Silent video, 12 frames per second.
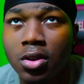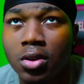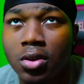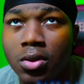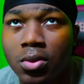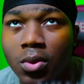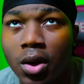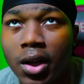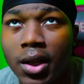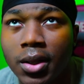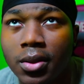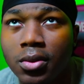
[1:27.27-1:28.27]
what?
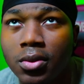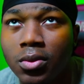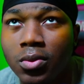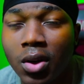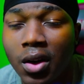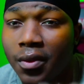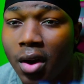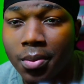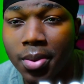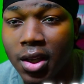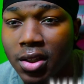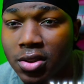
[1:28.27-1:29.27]
One of our
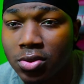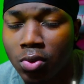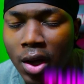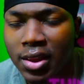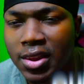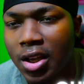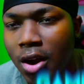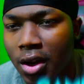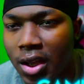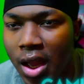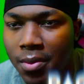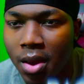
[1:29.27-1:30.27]
pages. Well, I think our
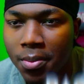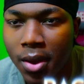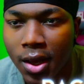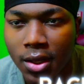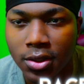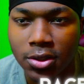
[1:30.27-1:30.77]
gaming page.